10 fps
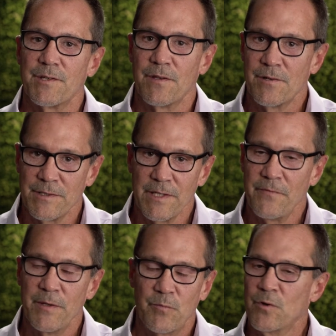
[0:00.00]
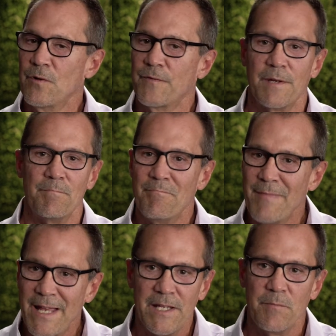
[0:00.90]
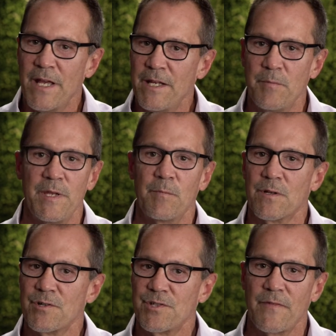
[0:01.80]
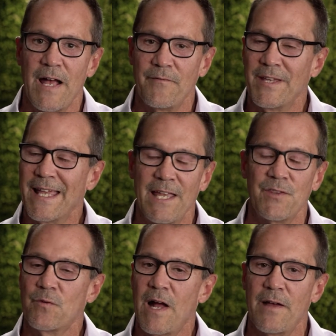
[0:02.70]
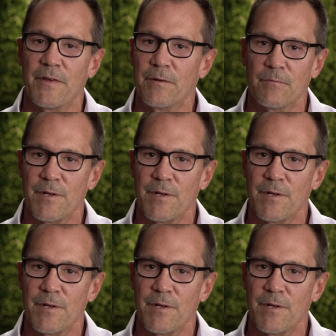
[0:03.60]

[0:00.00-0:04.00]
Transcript: So there's living proof that many, many people are surviving and thriving